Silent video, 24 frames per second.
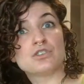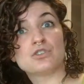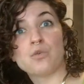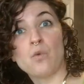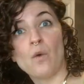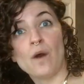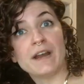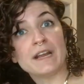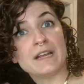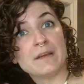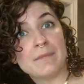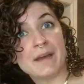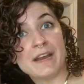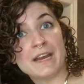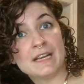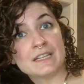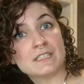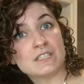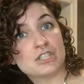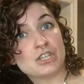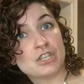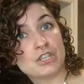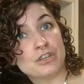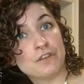20 minutes
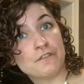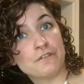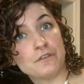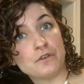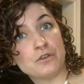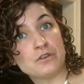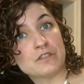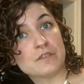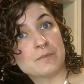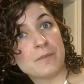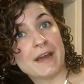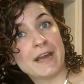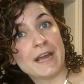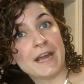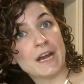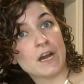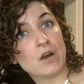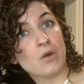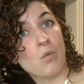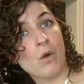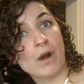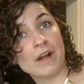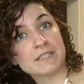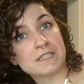to diffuse my
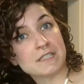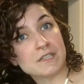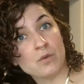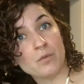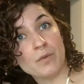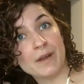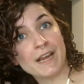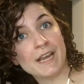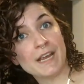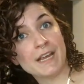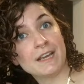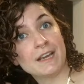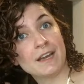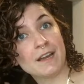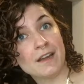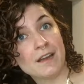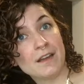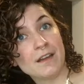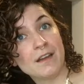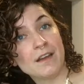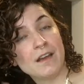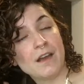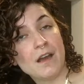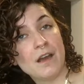hair once a week?
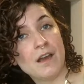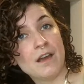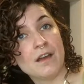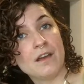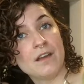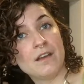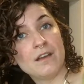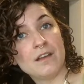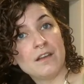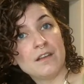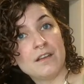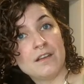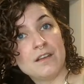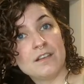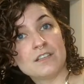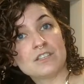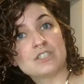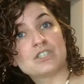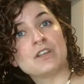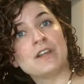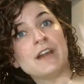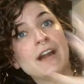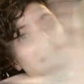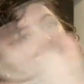
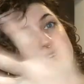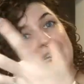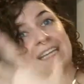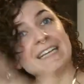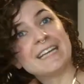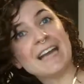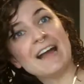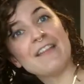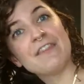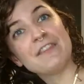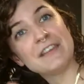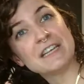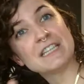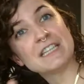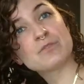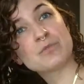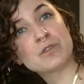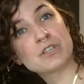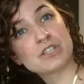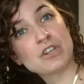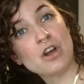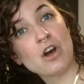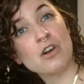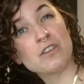So I can get these
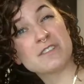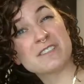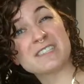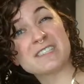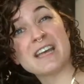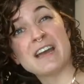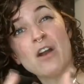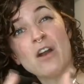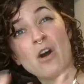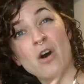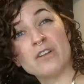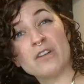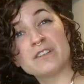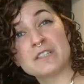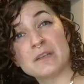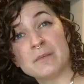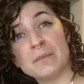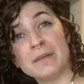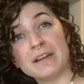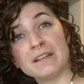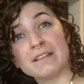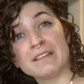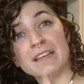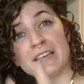results that
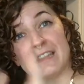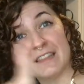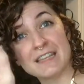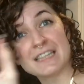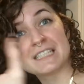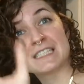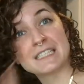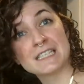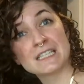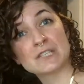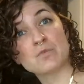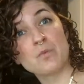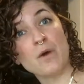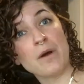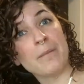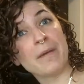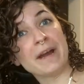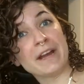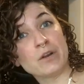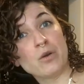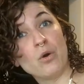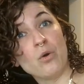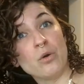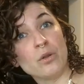ultimately this is what my
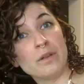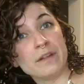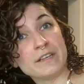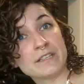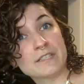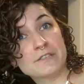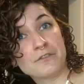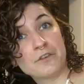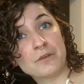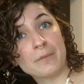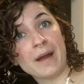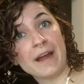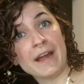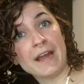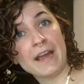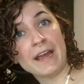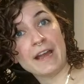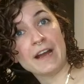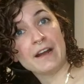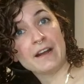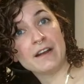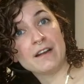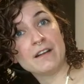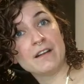goal is for my
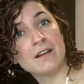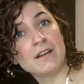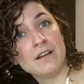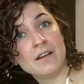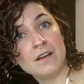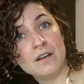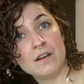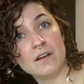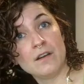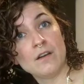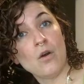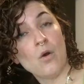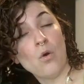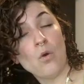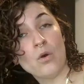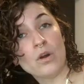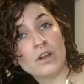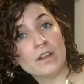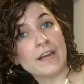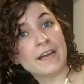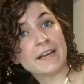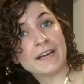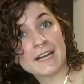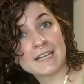hair. Or
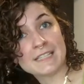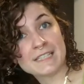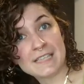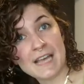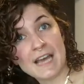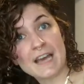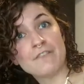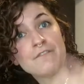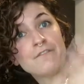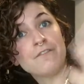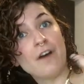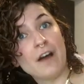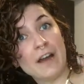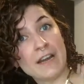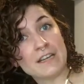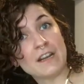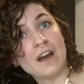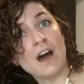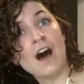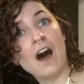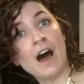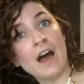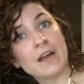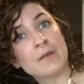like I said, find a
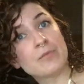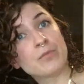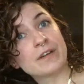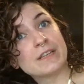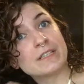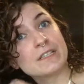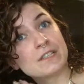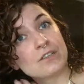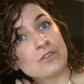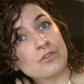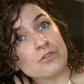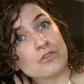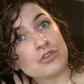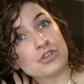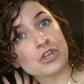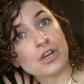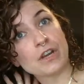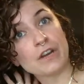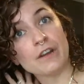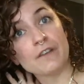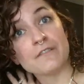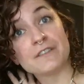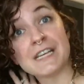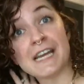hybrid solution
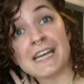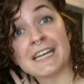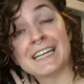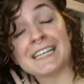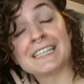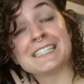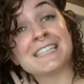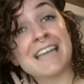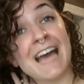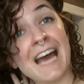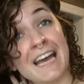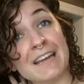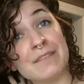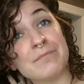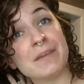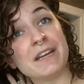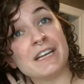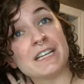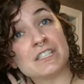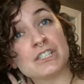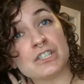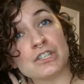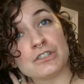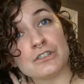of taking 10
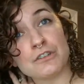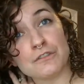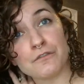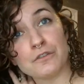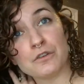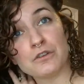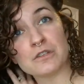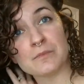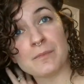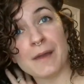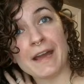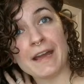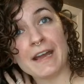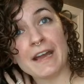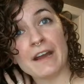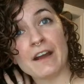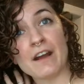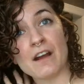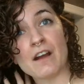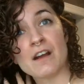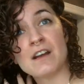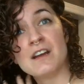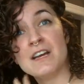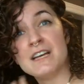minutes to diffuse my
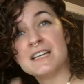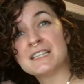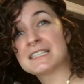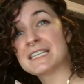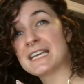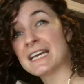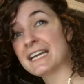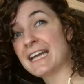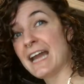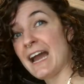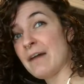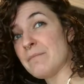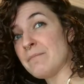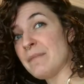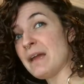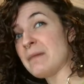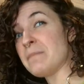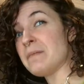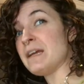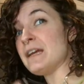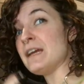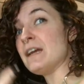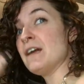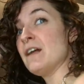hair to get
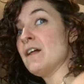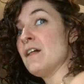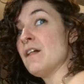maybe